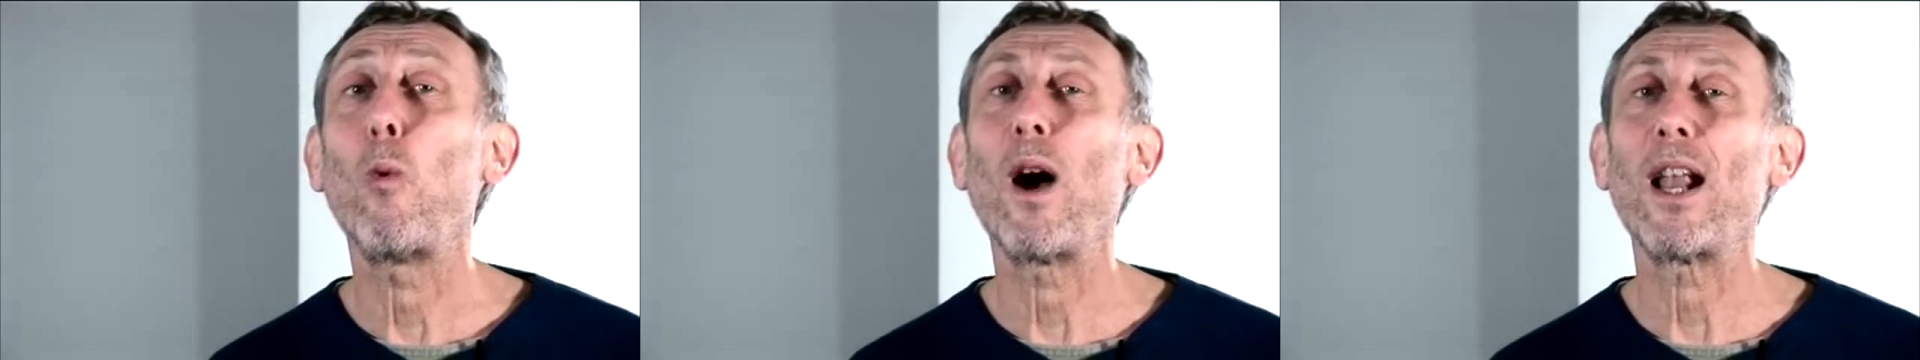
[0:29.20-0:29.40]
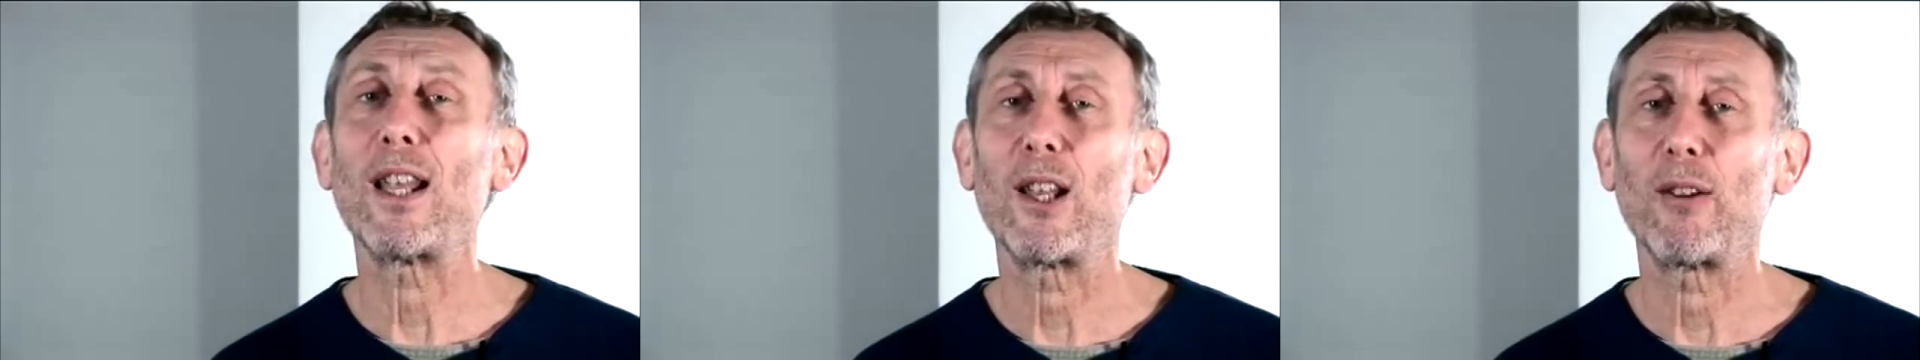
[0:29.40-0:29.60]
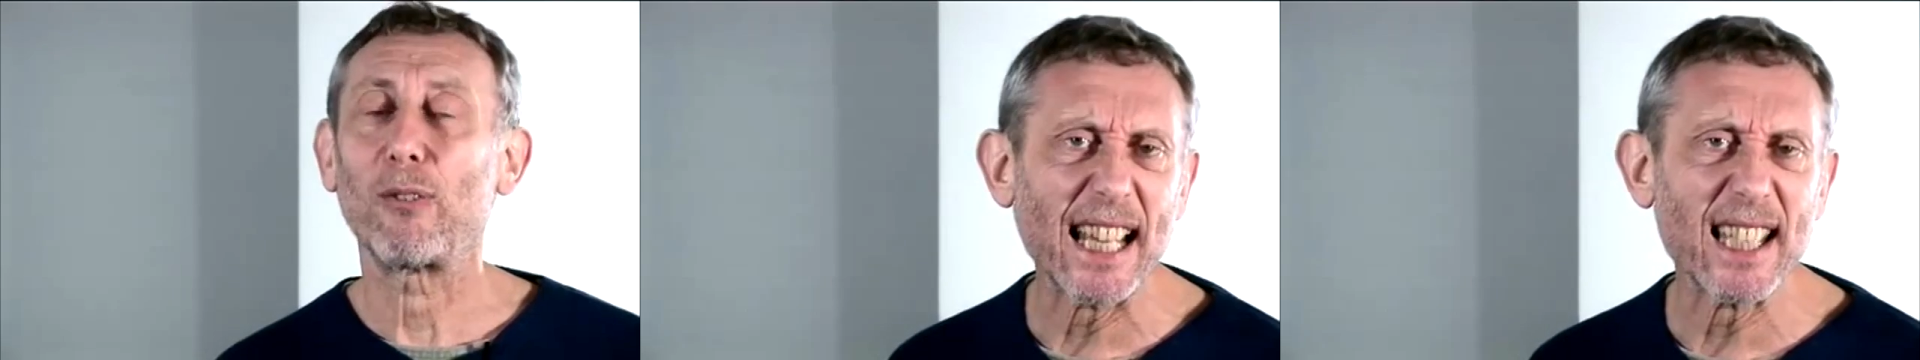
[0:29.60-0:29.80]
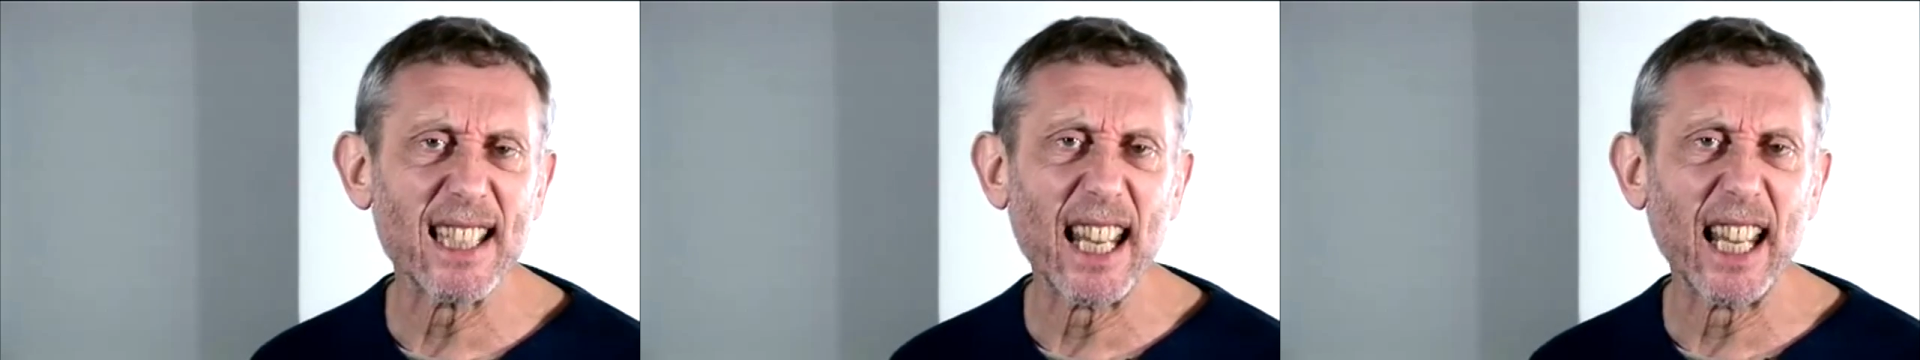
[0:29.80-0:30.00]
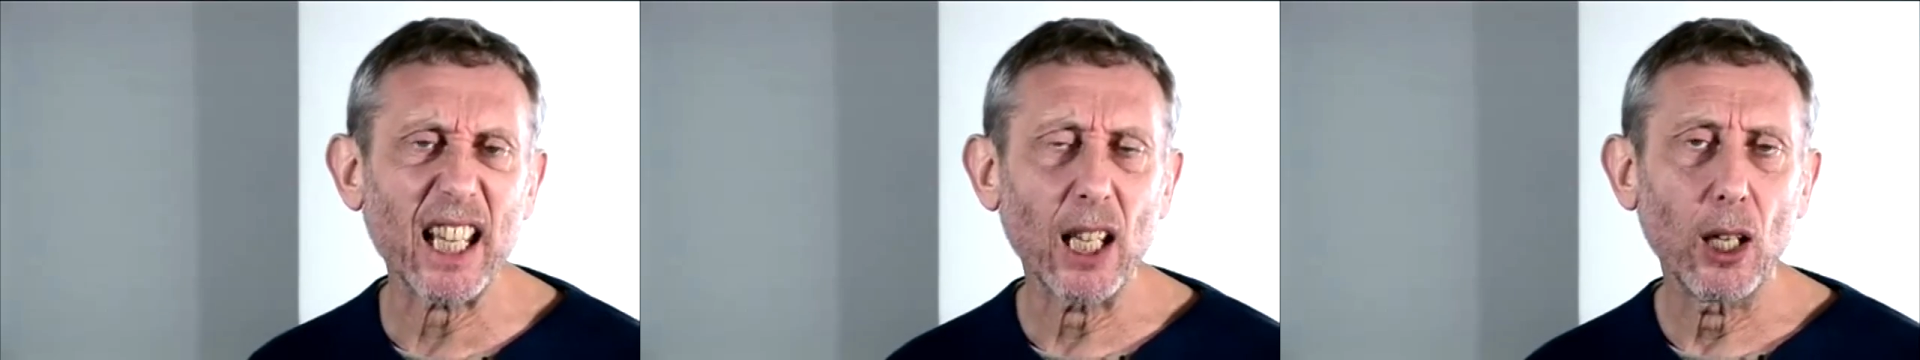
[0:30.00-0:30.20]
Wonderful.
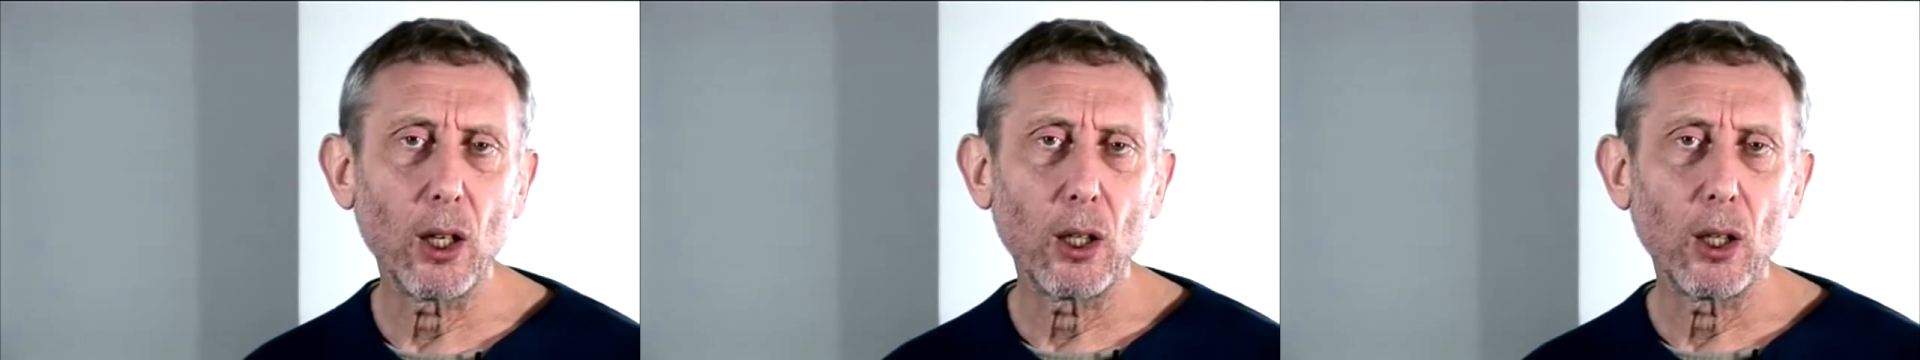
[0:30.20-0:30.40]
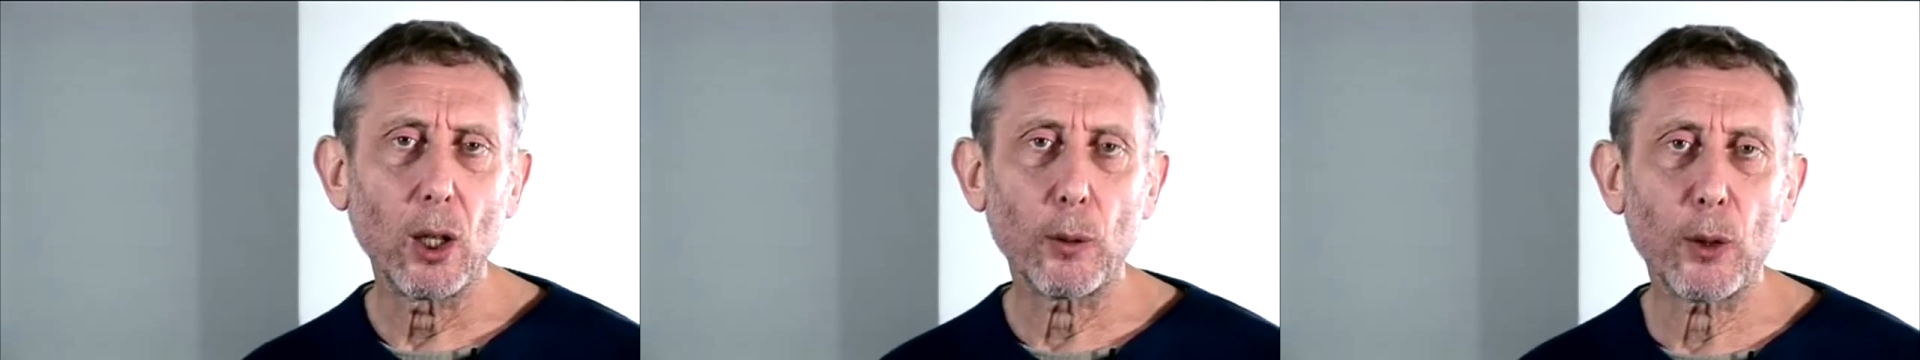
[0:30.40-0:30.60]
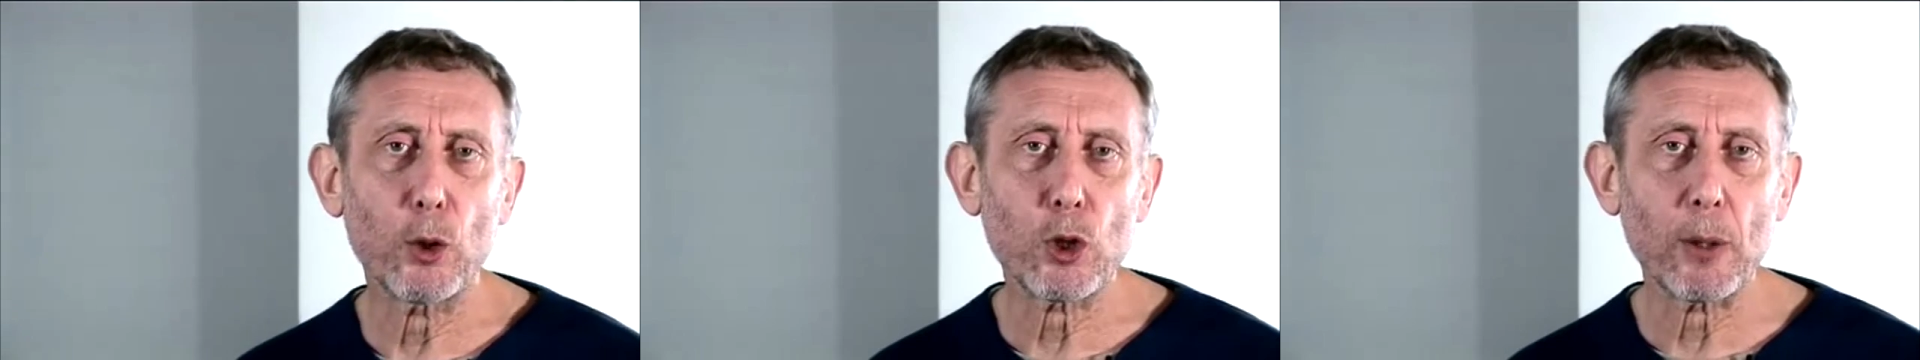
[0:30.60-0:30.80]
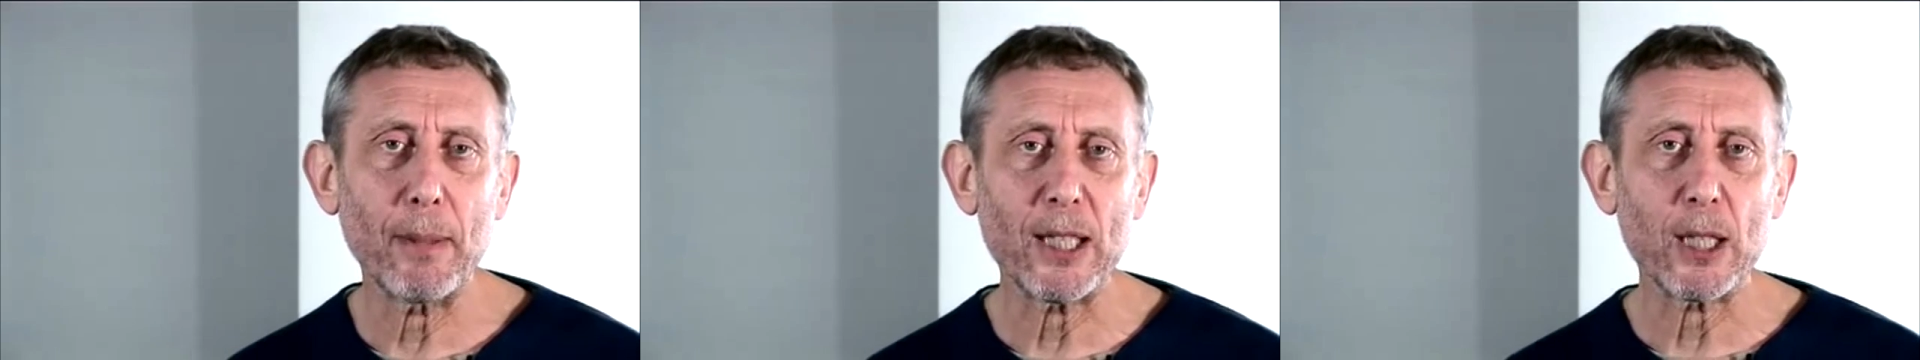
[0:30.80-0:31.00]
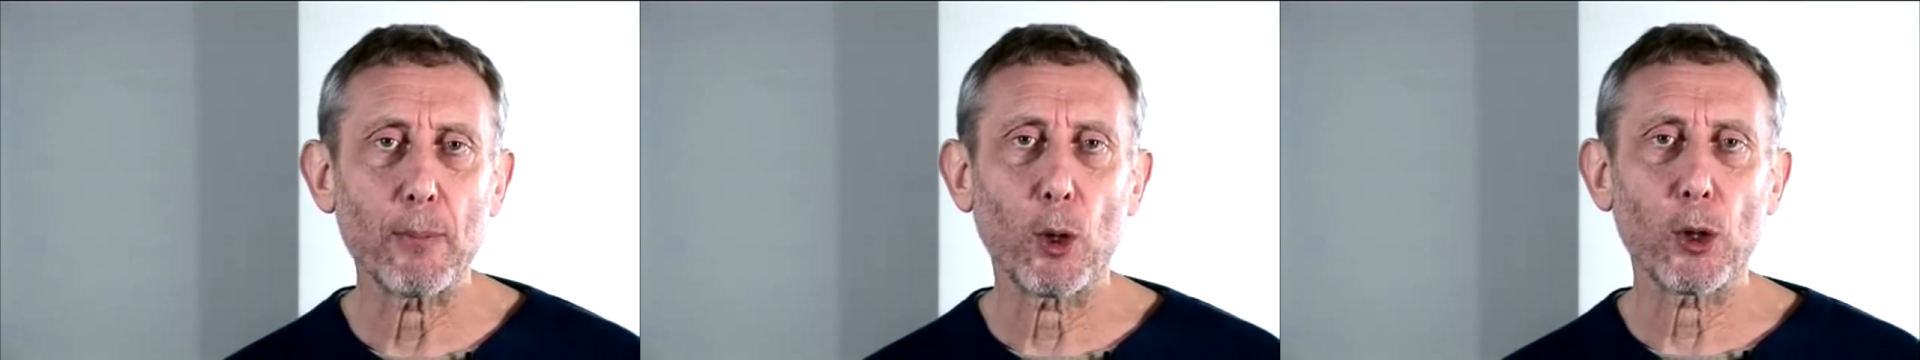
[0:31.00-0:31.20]
We used to
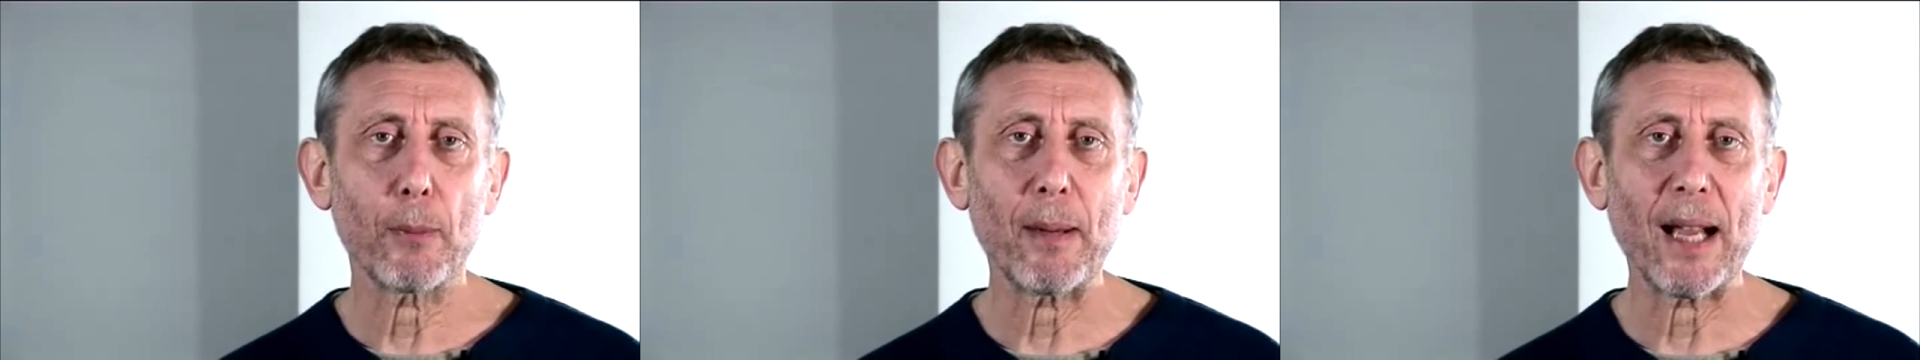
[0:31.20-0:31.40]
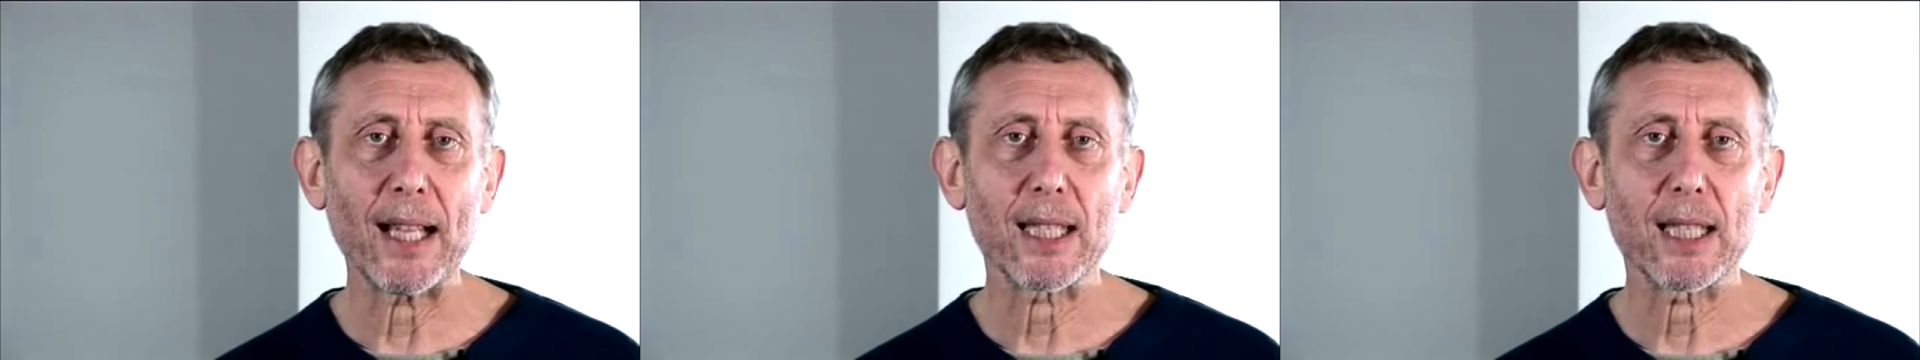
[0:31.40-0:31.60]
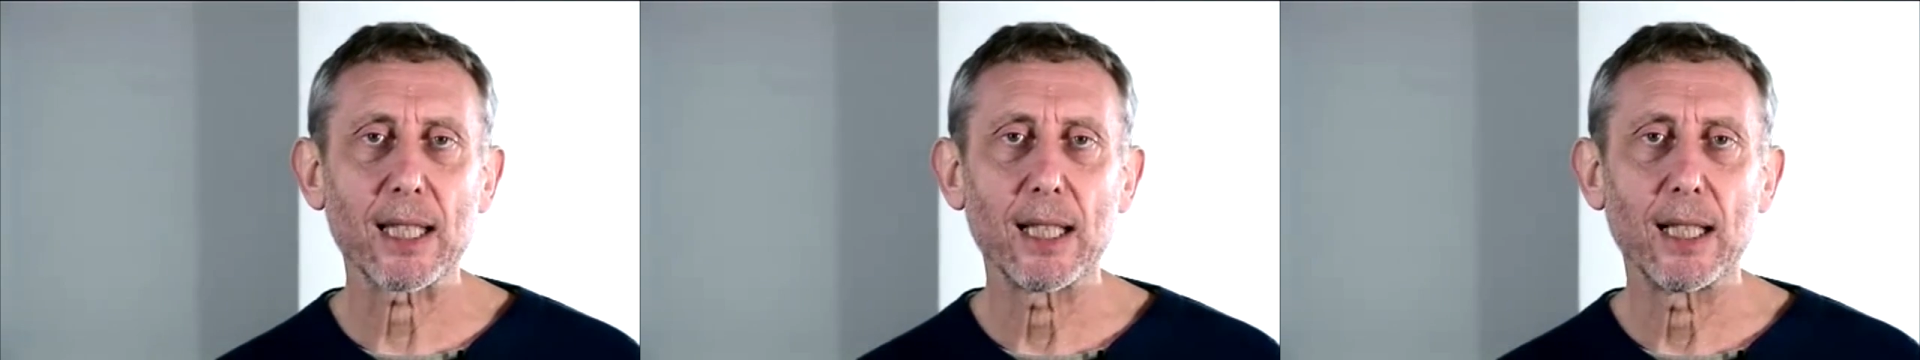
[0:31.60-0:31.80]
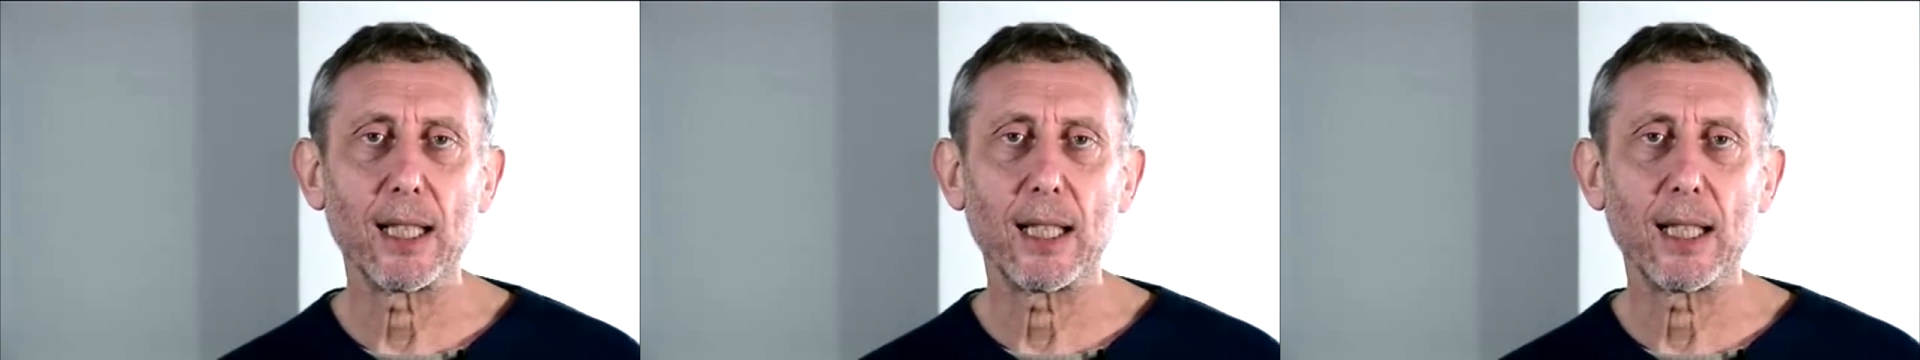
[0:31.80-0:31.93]
meet him on the bus.